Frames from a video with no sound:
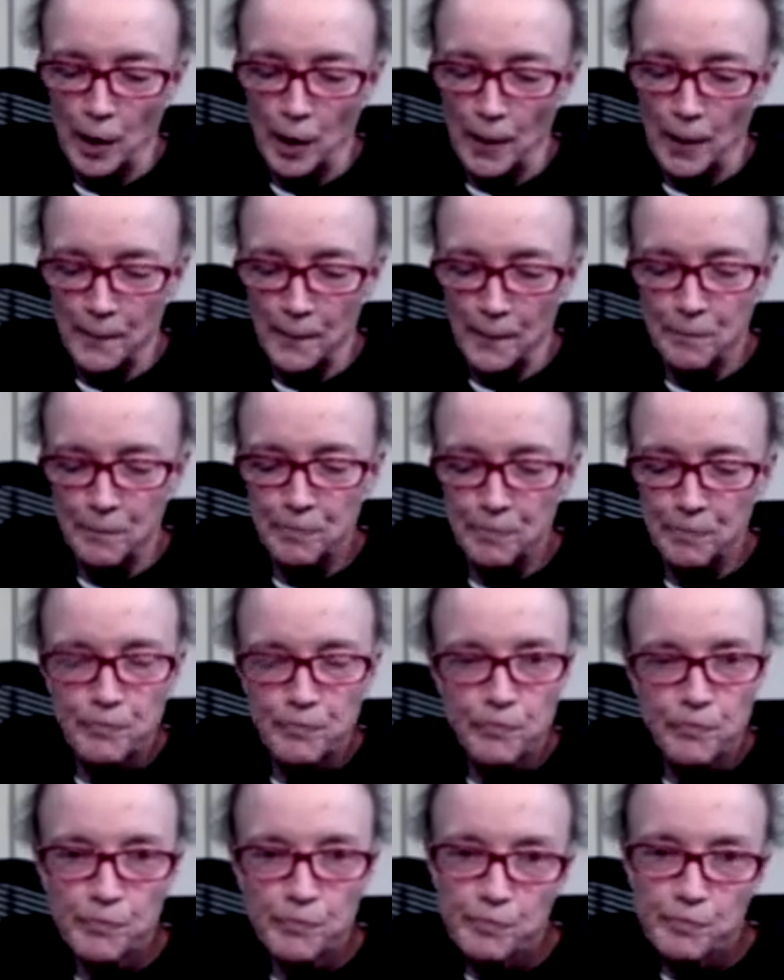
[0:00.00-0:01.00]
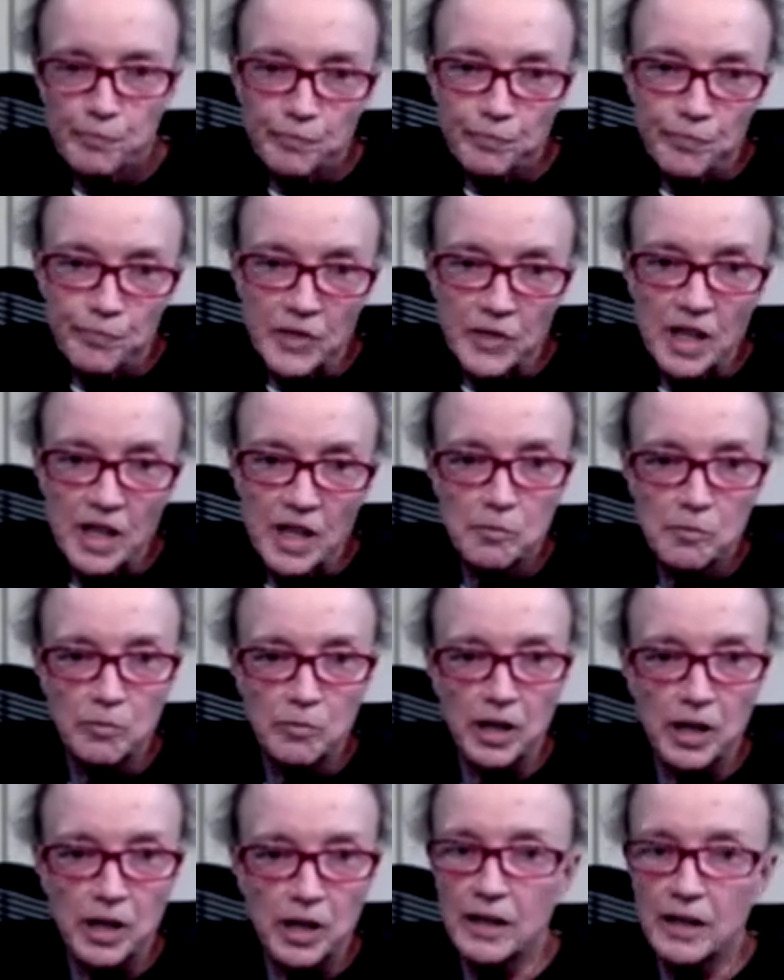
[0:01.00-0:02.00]
to start with meatballs,
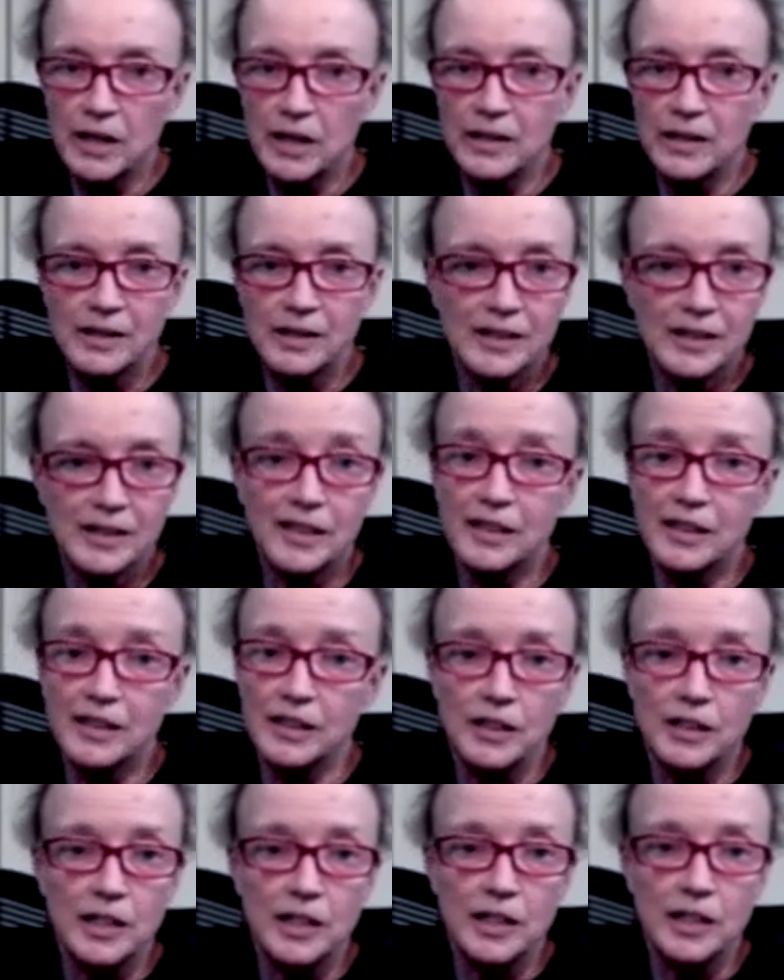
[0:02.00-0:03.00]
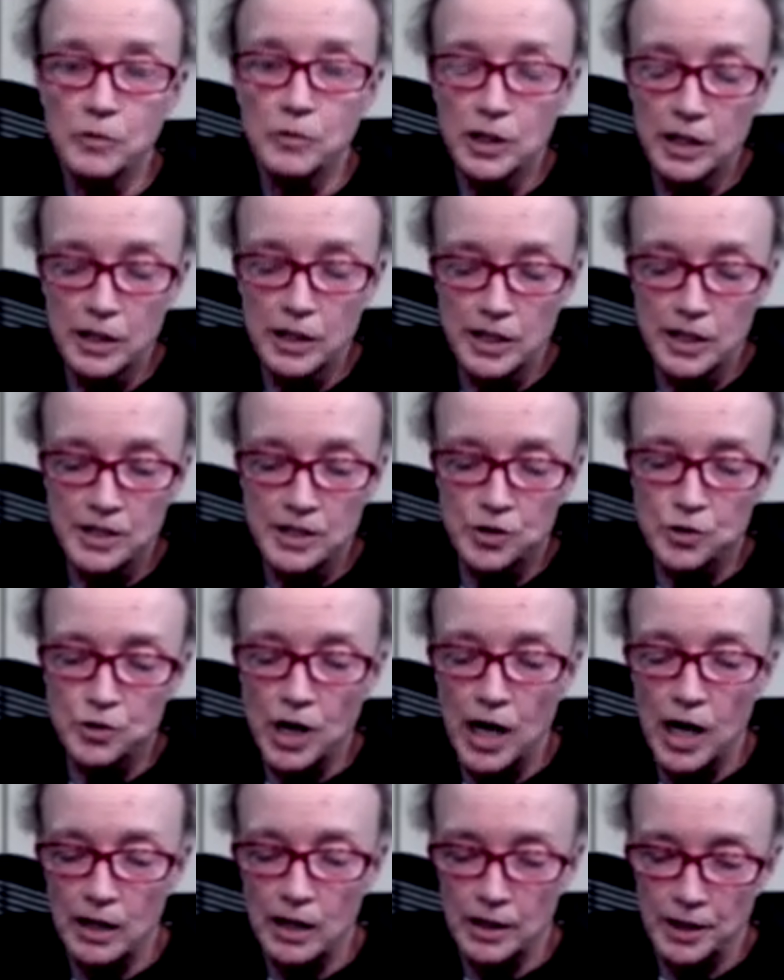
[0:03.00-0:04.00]
but it really is a
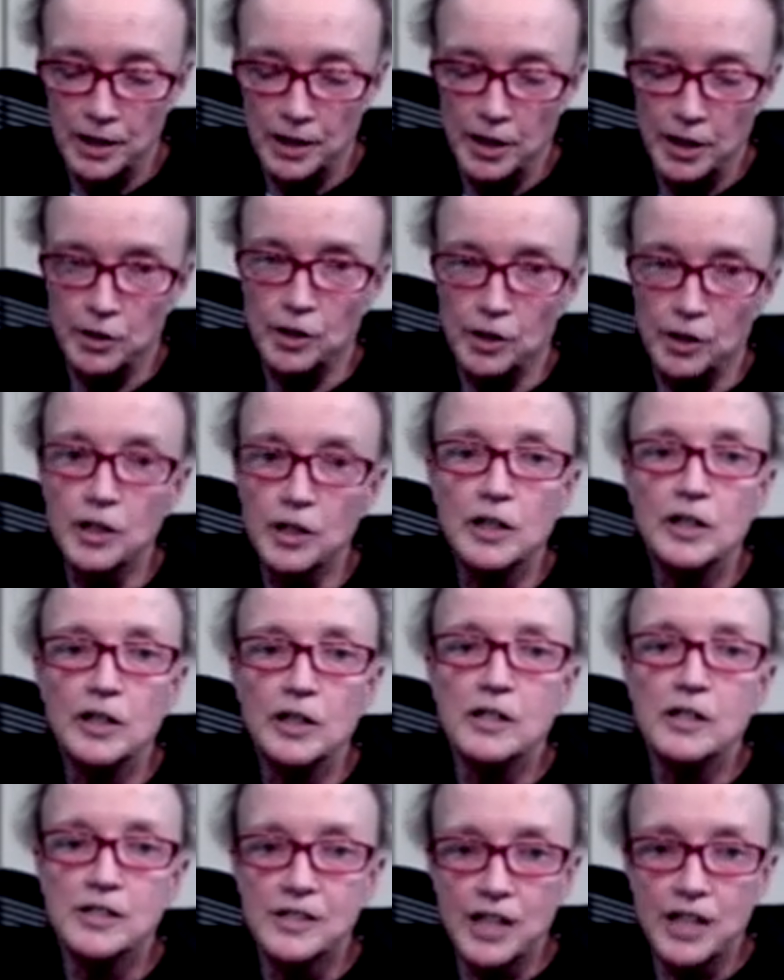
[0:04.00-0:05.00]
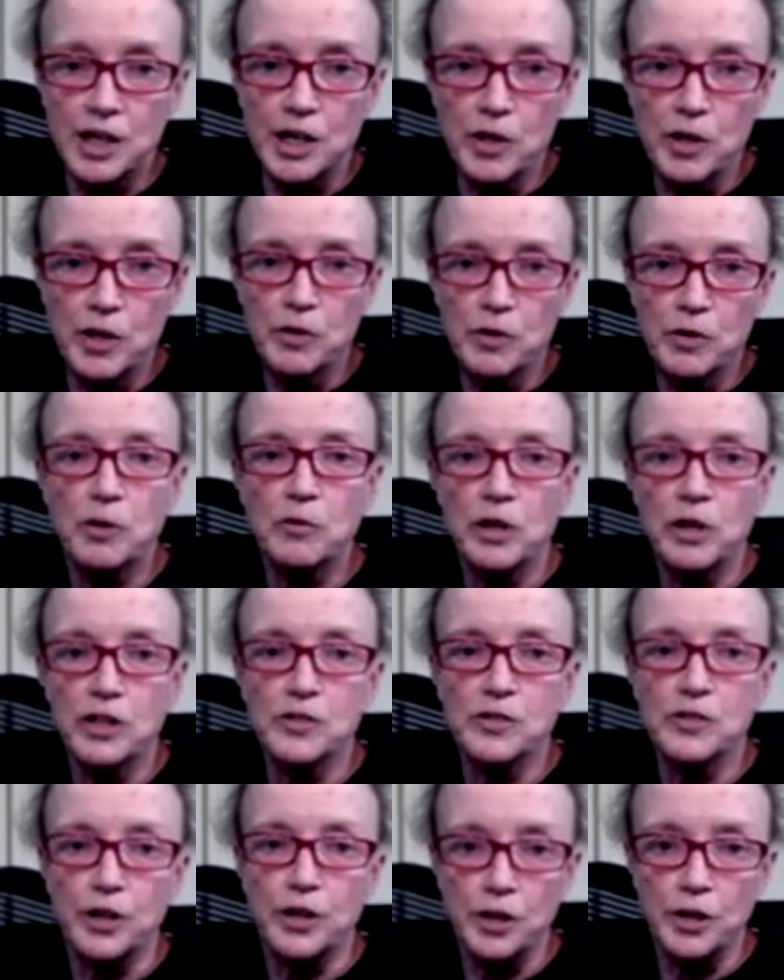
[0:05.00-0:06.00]
trial and error. Stick with what works for
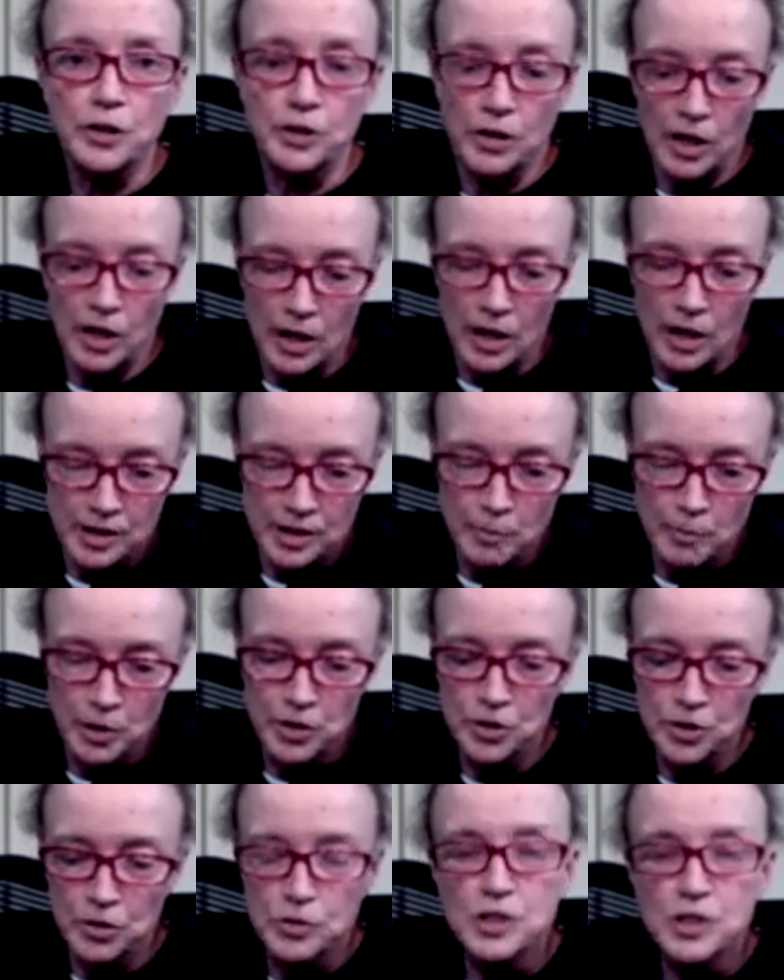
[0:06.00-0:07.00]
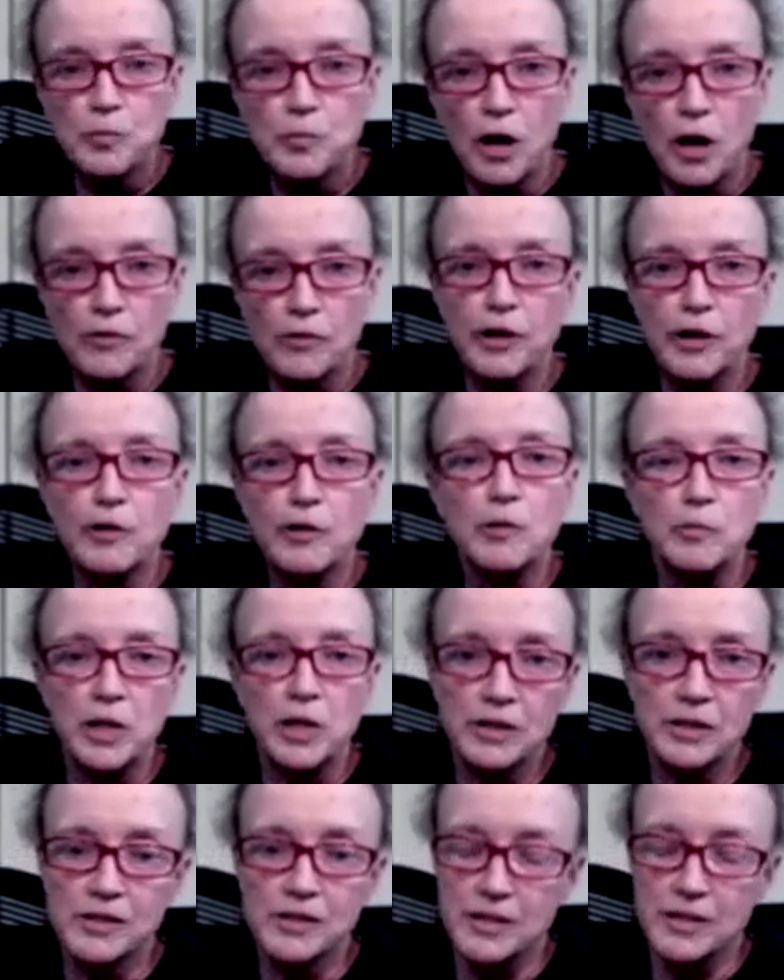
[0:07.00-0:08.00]
your dogs. Number two, small, frequent meals.
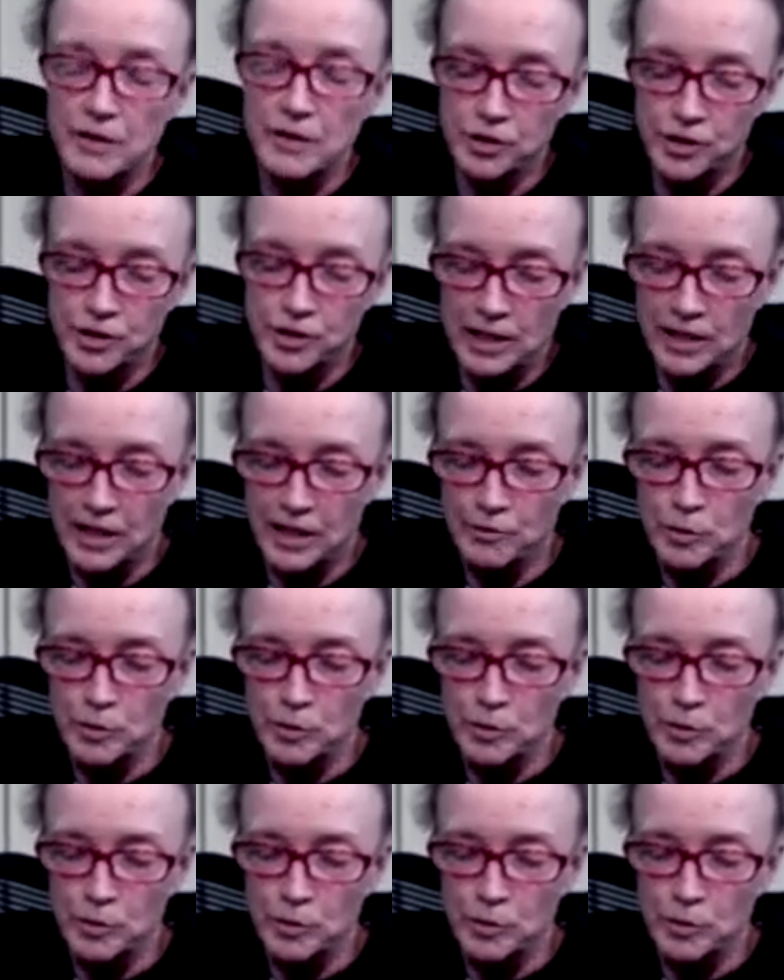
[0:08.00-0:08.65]
Never try to give them